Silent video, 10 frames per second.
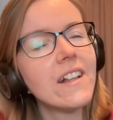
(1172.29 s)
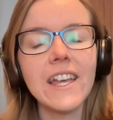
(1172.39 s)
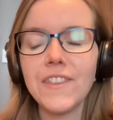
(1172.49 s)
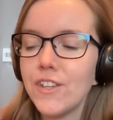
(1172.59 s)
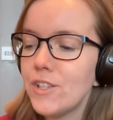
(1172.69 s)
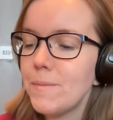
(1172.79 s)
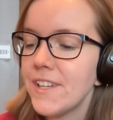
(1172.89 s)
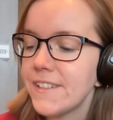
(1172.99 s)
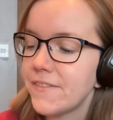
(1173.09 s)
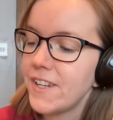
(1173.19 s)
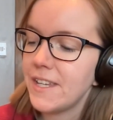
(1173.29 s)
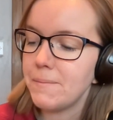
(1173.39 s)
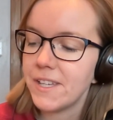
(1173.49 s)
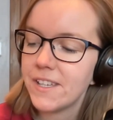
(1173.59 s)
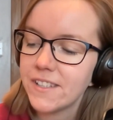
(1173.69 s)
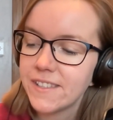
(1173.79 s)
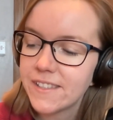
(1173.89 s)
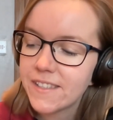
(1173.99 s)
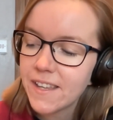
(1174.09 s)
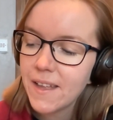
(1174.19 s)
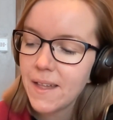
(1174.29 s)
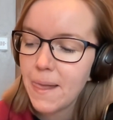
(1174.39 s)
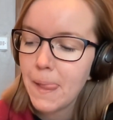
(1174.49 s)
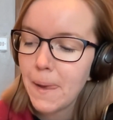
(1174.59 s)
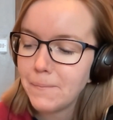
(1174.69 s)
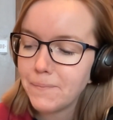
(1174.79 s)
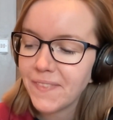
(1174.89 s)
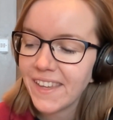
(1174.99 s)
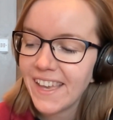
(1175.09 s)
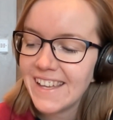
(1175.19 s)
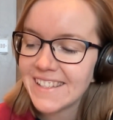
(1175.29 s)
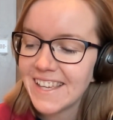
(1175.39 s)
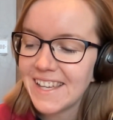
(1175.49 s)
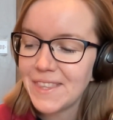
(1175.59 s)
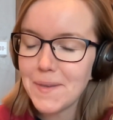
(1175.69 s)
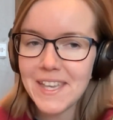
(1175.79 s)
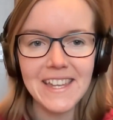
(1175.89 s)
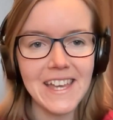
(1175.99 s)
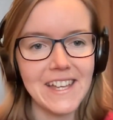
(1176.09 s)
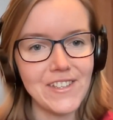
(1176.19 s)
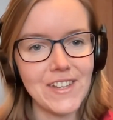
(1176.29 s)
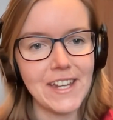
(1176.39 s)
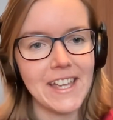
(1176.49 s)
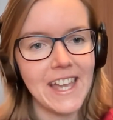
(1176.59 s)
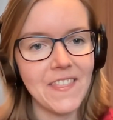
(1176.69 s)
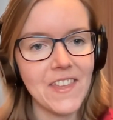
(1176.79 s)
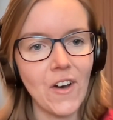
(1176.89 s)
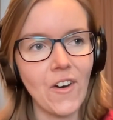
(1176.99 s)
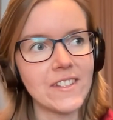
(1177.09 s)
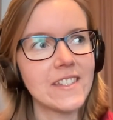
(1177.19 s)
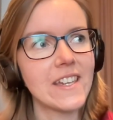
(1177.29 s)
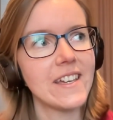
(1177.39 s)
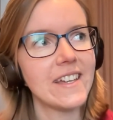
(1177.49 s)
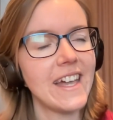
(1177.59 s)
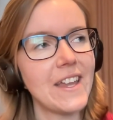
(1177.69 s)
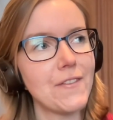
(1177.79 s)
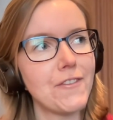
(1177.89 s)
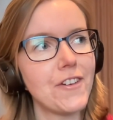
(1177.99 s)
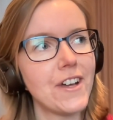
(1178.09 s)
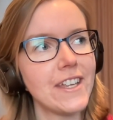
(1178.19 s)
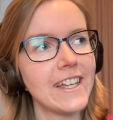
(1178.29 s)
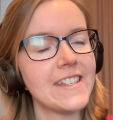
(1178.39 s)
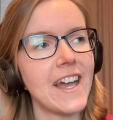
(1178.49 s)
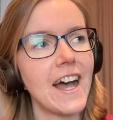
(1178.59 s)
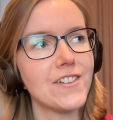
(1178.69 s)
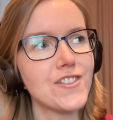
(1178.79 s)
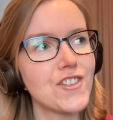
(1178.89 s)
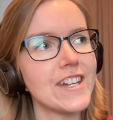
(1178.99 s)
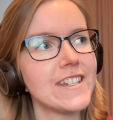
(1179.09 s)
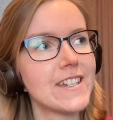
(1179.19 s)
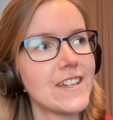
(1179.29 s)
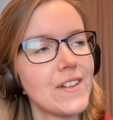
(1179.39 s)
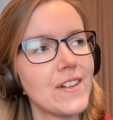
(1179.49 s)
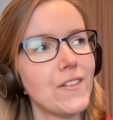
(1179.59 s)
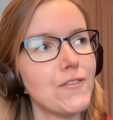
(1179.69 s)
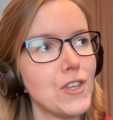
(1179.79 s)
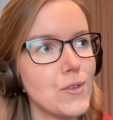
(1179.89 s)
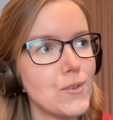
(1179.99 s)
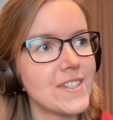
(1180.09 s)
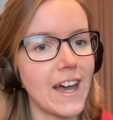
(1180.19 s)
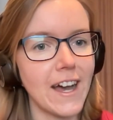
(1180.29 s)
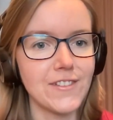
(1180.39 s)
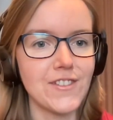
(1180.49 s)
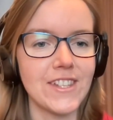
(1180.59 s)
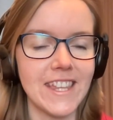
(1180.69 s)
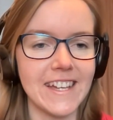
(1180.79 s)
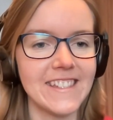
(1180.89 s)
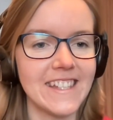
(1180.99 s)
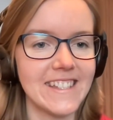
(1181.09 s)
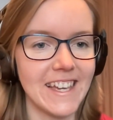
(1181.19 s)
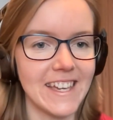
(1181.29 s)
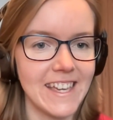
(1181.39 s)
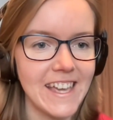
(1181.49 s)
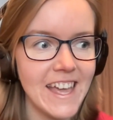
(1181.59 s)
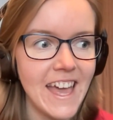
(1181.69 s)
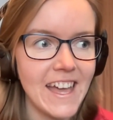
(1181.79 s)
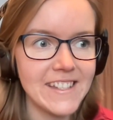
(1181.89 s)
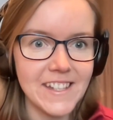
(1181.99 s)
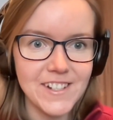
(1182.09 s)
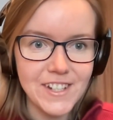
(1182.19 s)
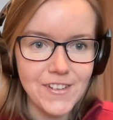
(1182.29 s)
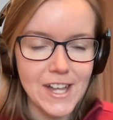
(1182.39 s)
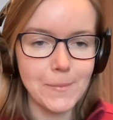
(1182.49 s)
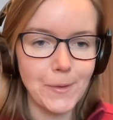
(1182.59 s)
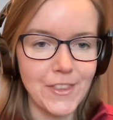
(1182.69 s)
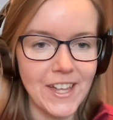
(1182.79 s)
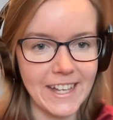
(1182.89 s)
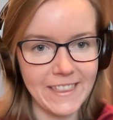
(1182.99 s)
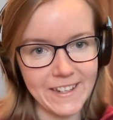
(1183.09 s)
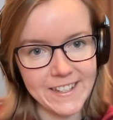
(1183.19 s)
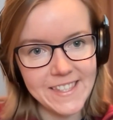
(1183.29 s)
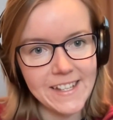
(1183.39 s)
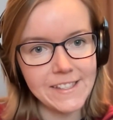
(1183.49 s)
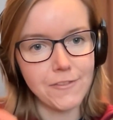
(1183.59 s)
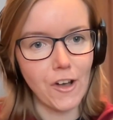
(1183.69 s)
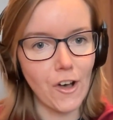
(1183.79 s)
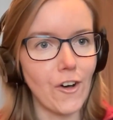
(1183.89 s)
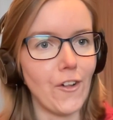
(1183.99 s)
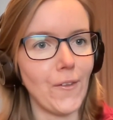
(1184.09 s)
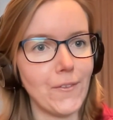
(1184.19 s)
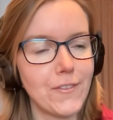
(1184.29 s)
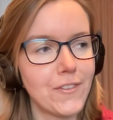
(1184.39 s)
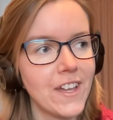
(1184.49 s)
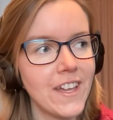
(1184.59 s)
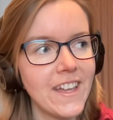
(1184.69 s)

Yeah, the YouTube thing's funny because it's like at the beginning you kind of get the odd kind of, like you say, 100 views and 100 this. It's like, it's such an incredible thing. And then as things evolve,